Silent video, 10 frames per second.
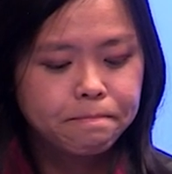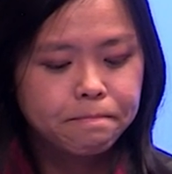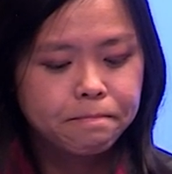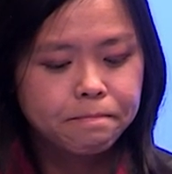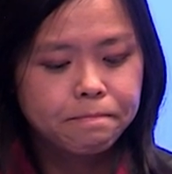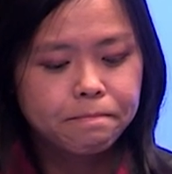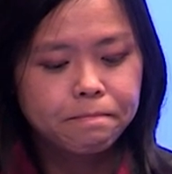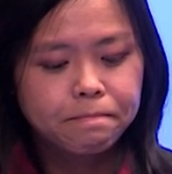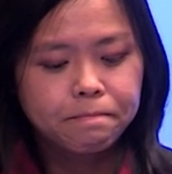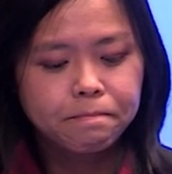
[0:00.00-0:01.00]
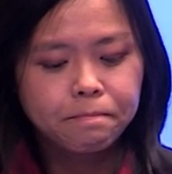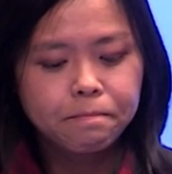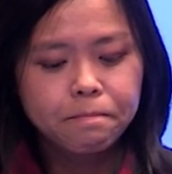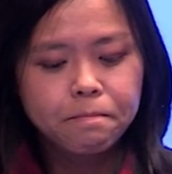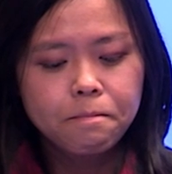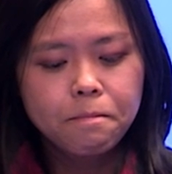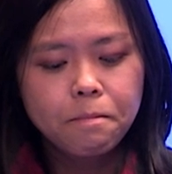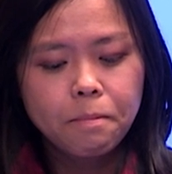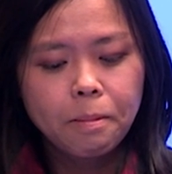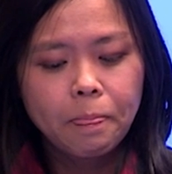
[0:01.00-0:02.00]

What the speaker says: Nothing is said.